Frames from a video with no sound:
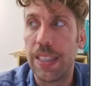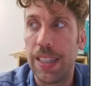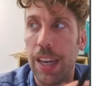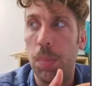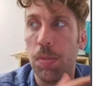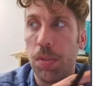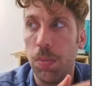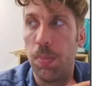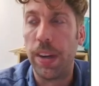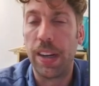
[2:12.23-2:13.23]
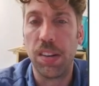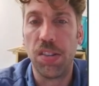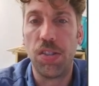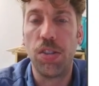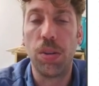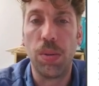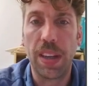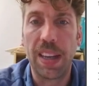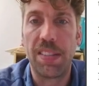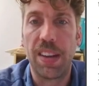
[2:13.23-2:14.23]
helps break it into 2 that
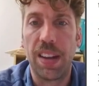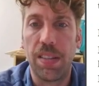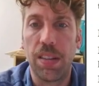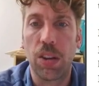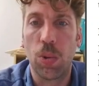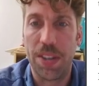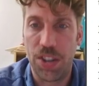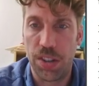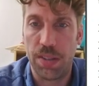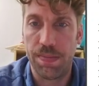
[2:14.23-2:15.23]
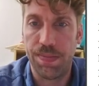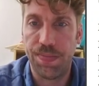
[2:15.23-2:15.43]
gets at the question.